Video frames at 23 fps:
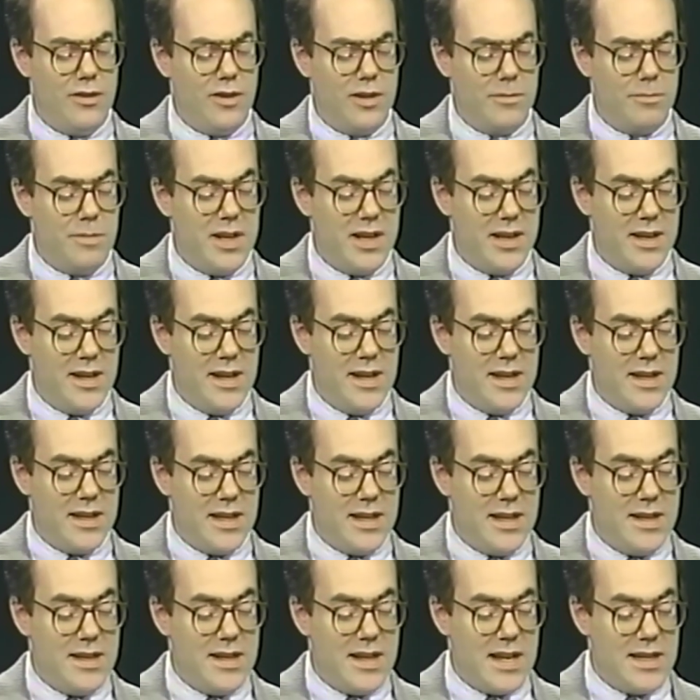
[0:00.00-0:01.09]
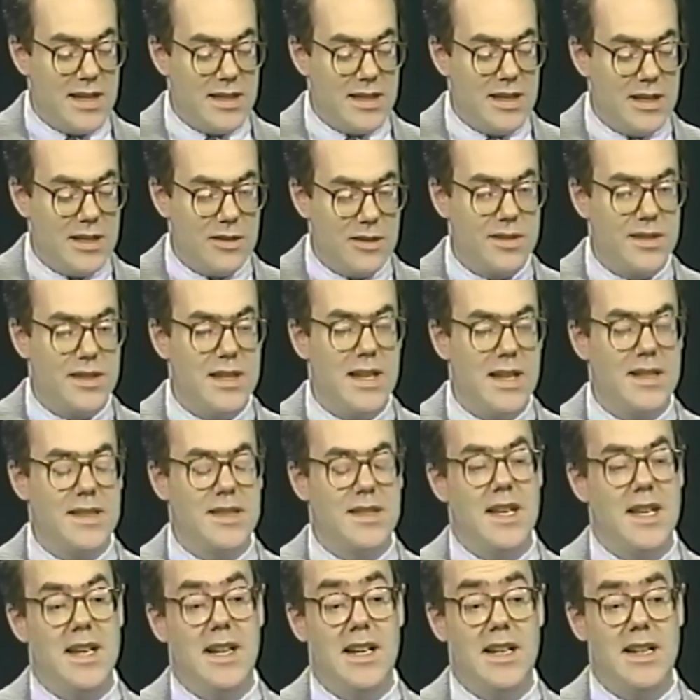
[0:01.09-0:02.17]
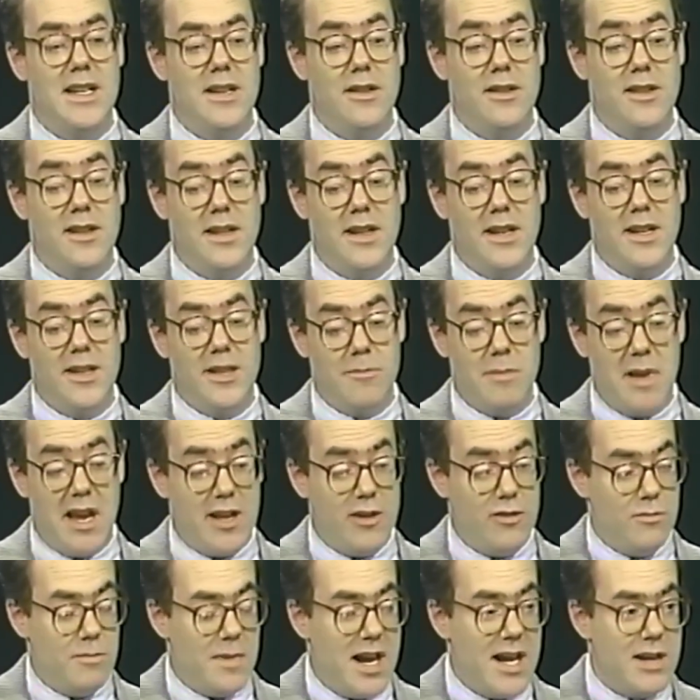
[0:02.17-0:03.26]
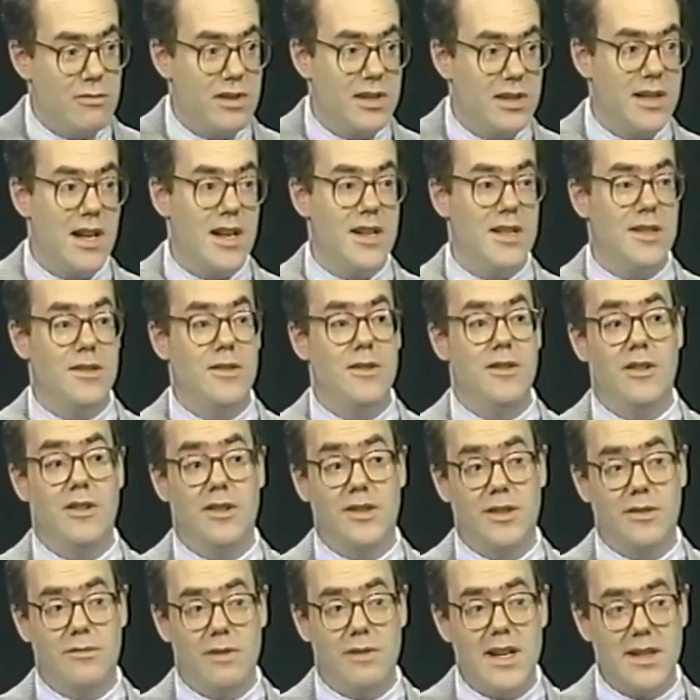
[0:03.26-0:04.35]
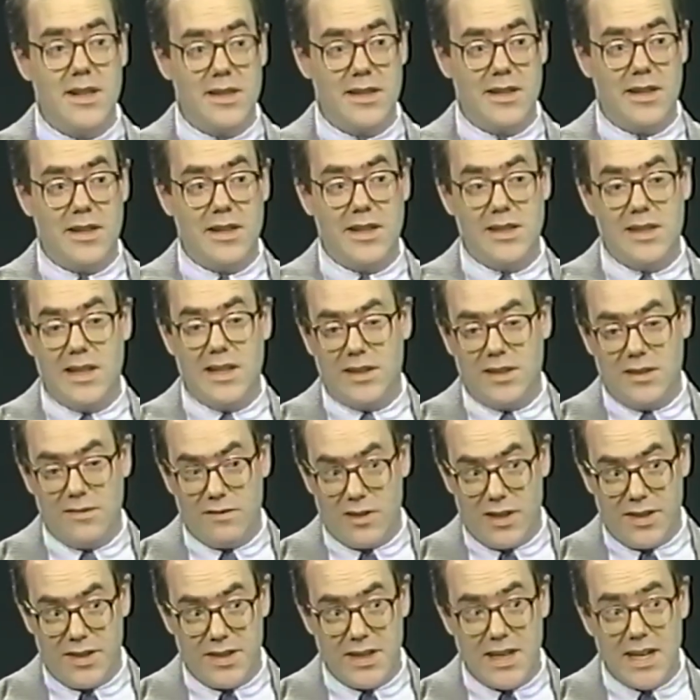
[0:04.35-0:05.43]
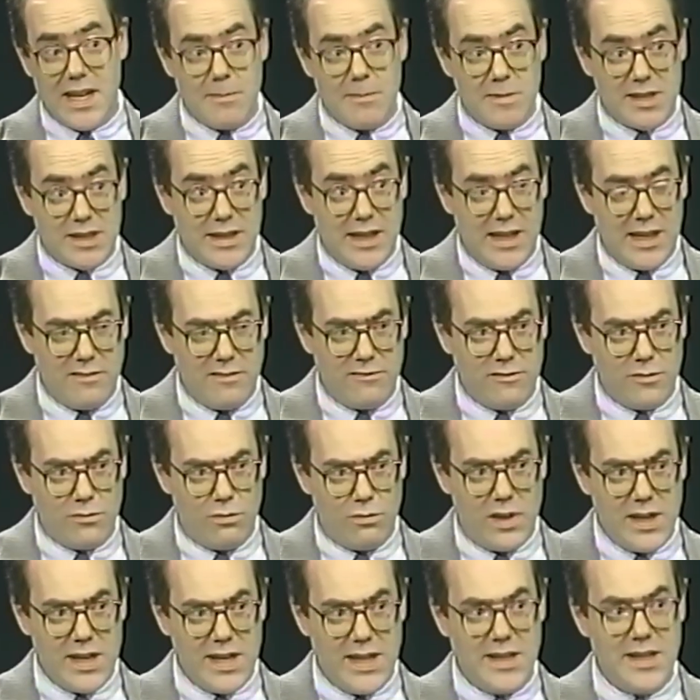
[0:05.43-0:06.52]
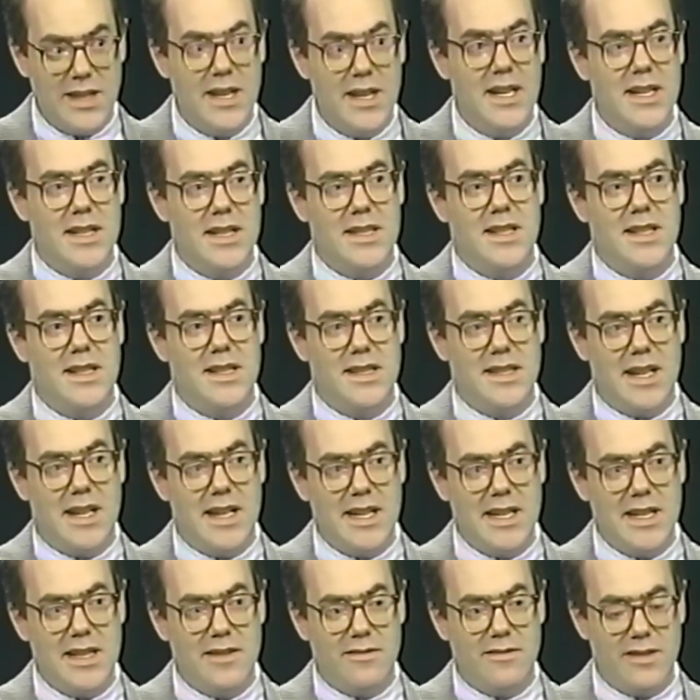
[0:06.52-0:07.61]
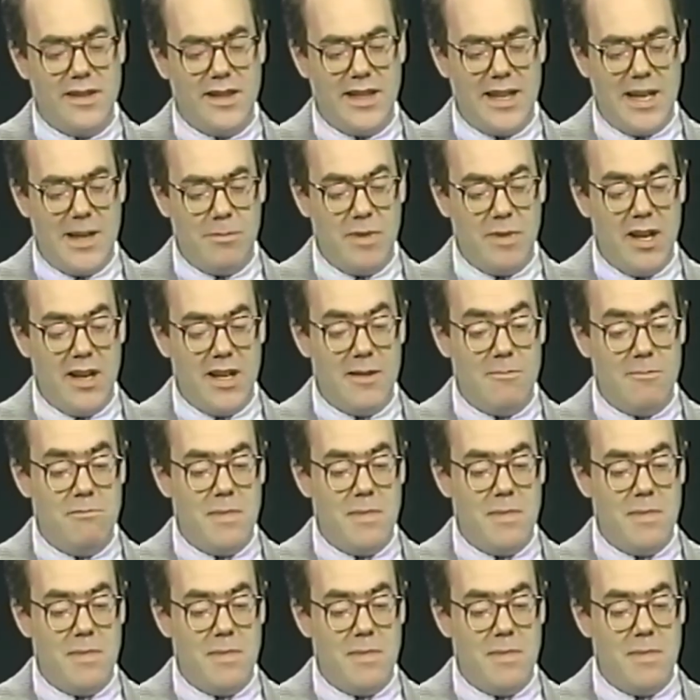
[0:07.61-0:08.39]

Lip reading: York. But in 1906, they hired the man whom I regard as New York's greatest architect of all time, Stanford White, to design for them a